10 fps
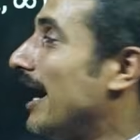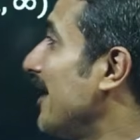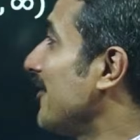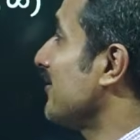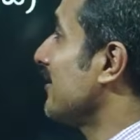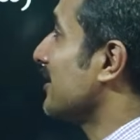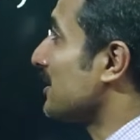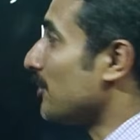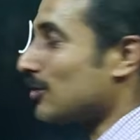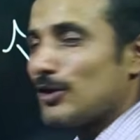have
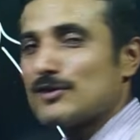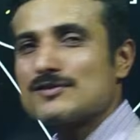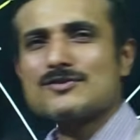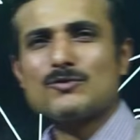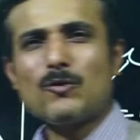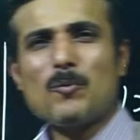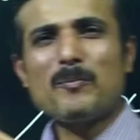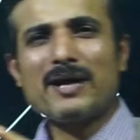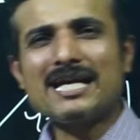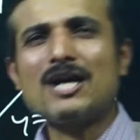come across so
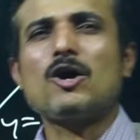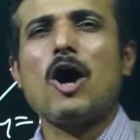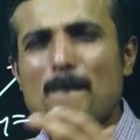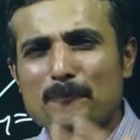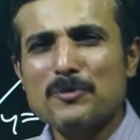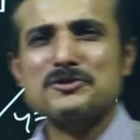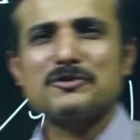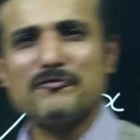many composite